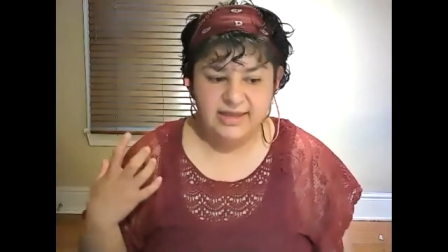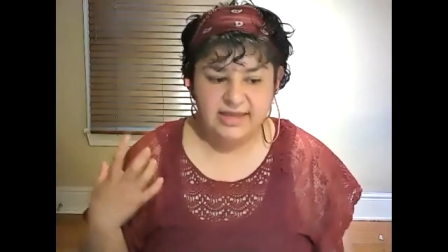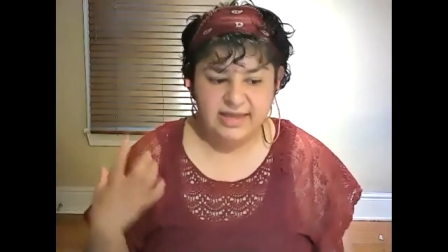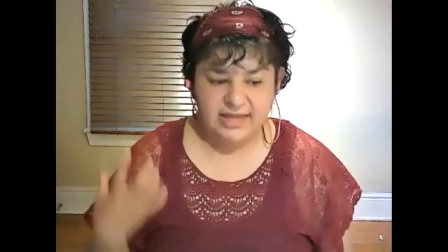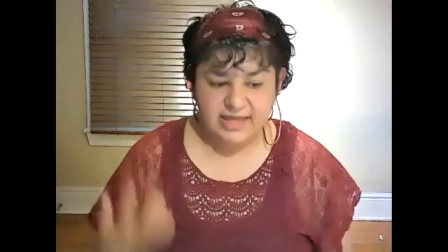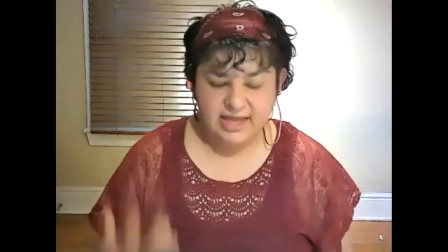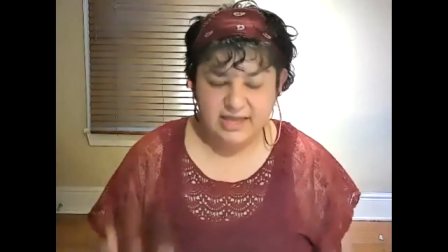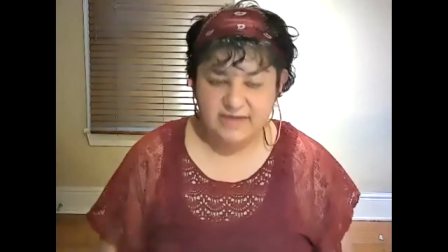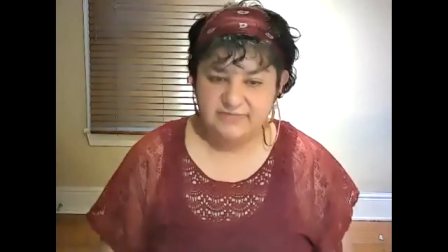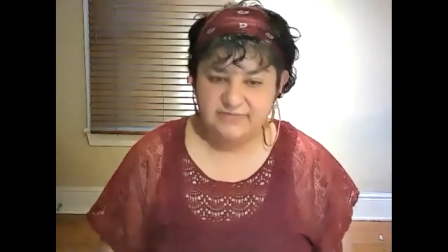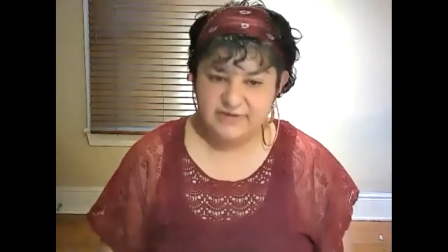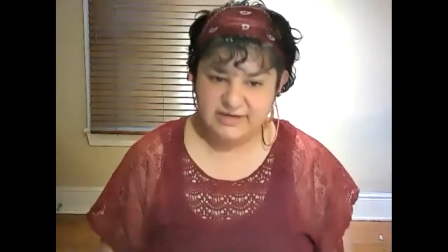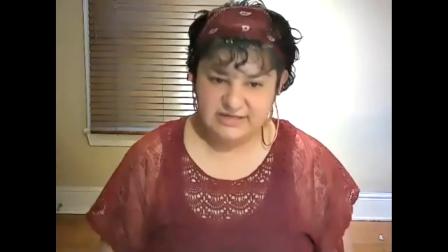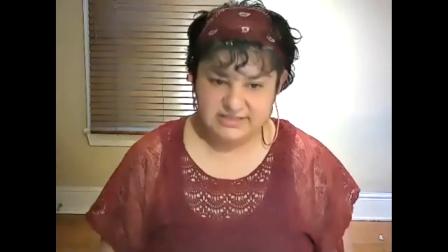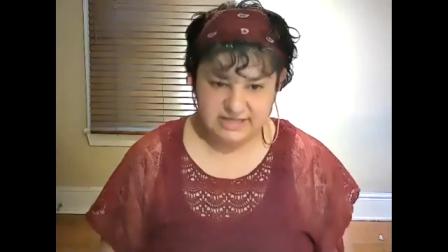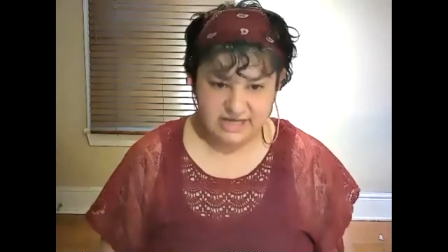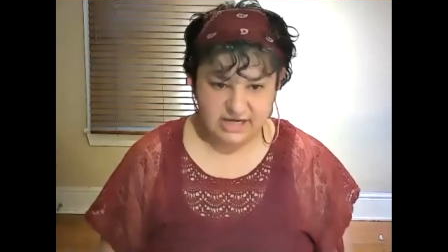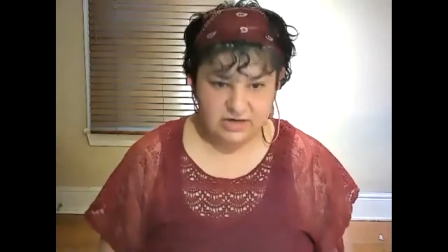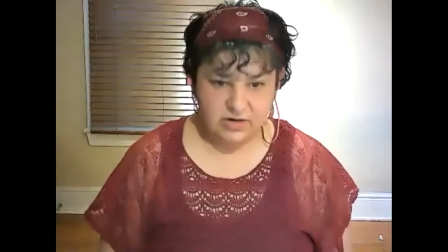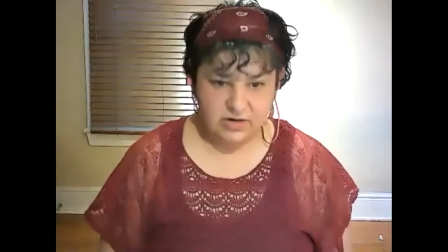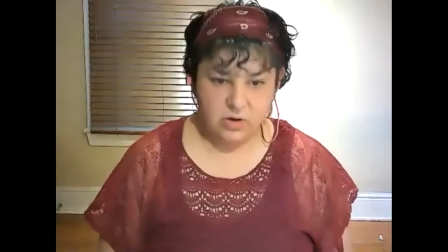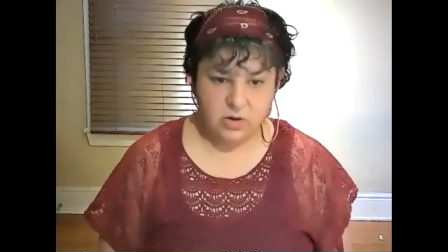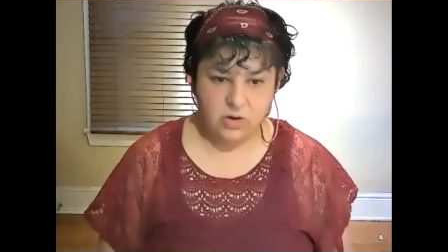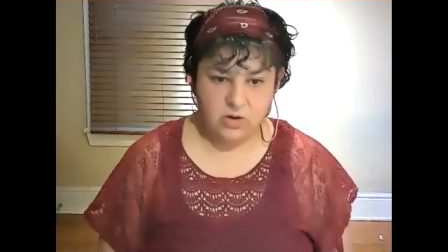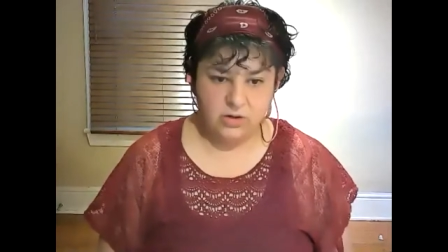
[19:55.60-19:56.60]
if I
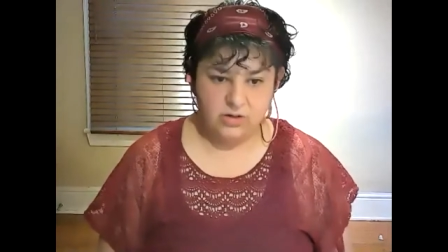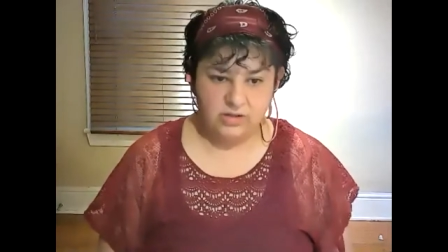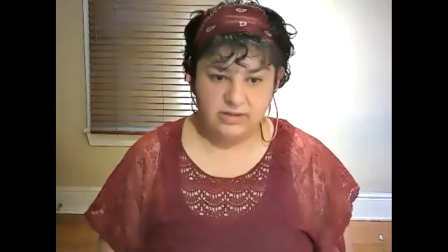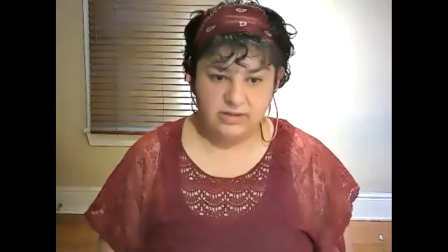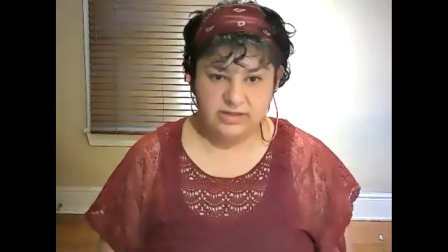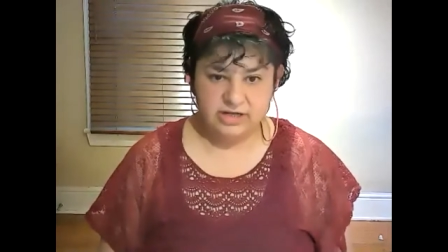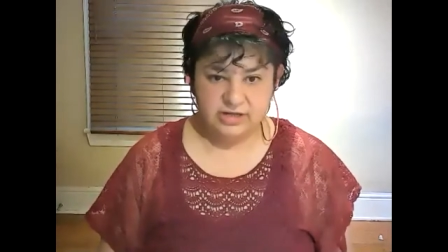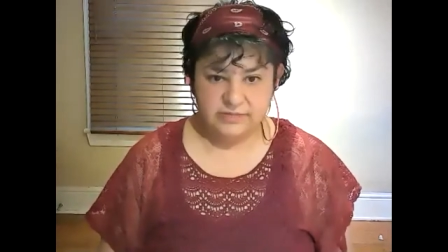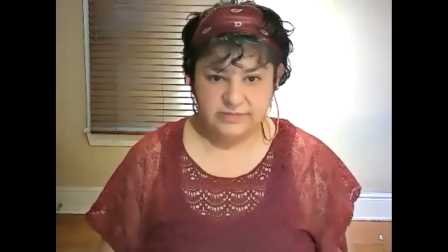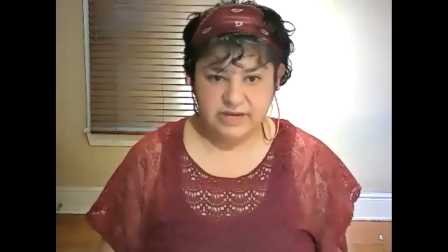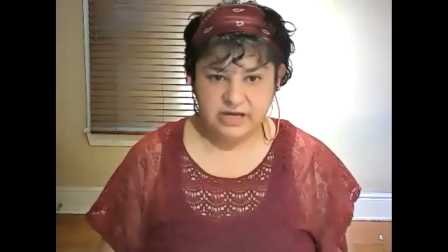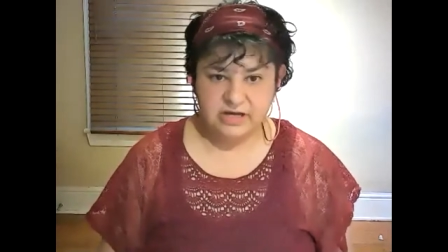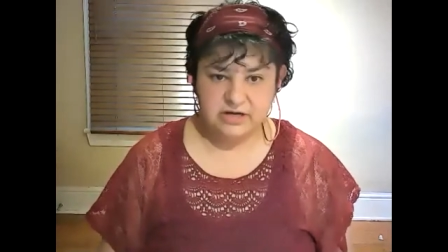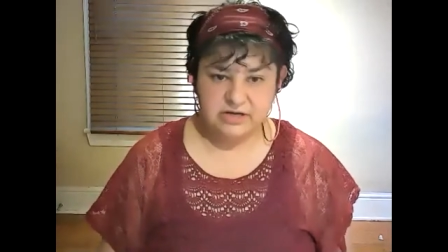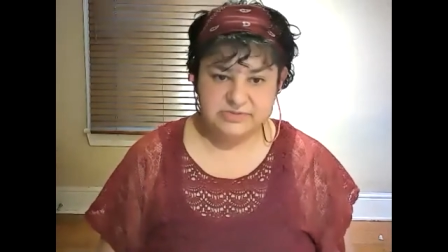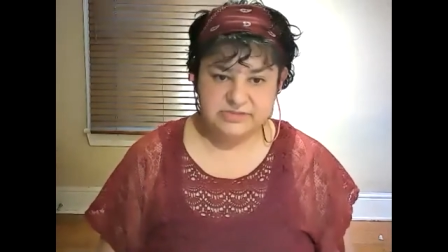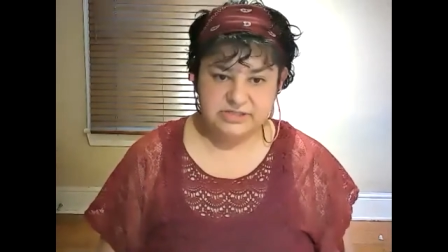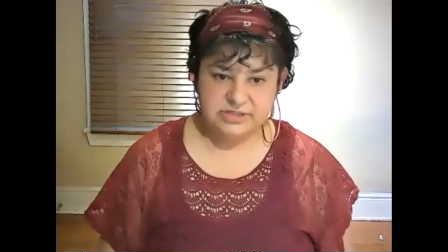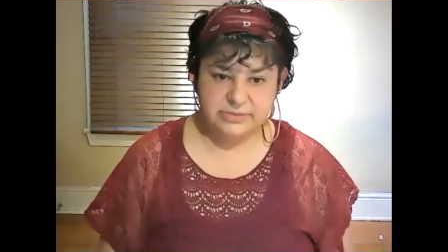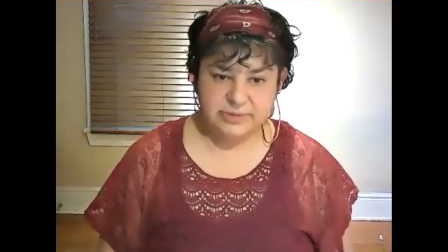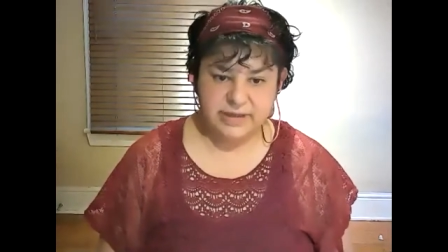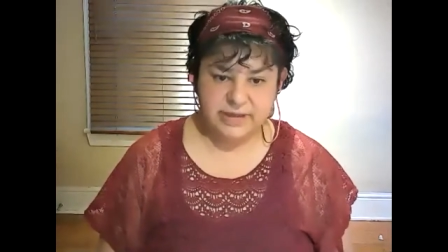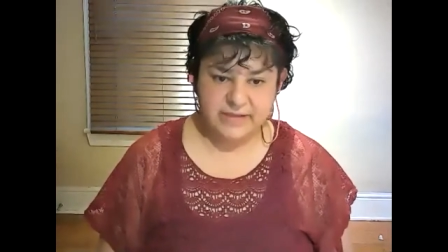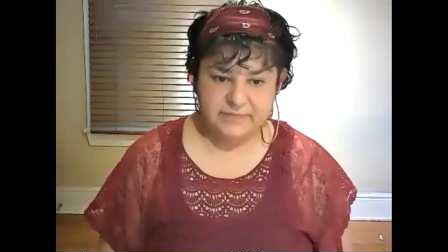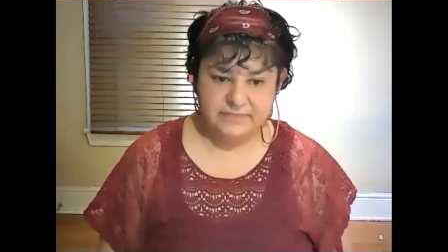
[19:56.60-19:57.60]
take all their microbes
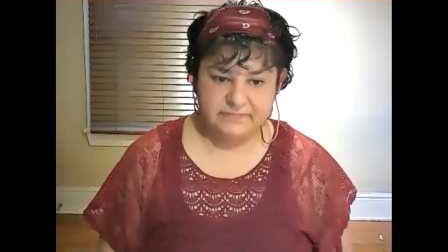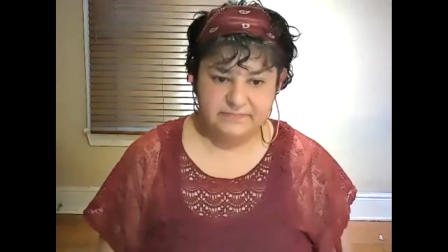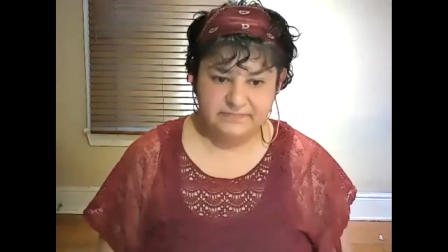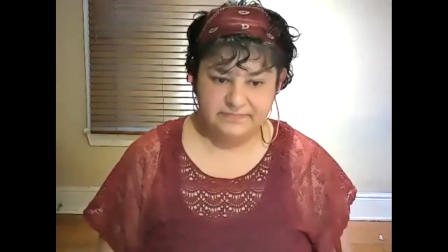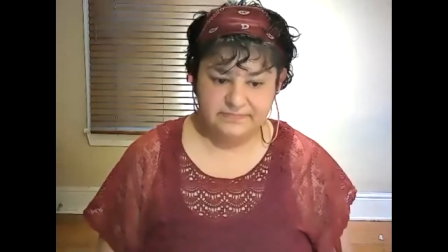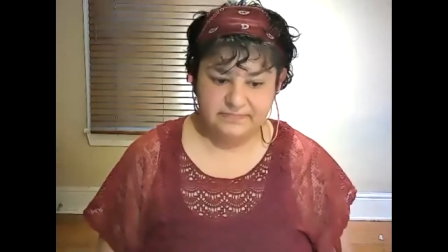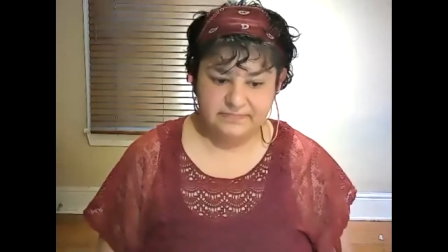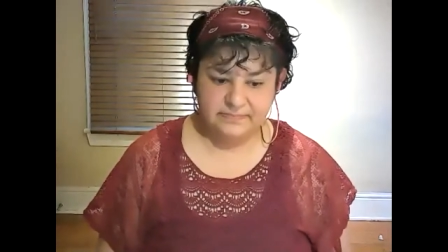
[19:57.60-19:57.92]
away,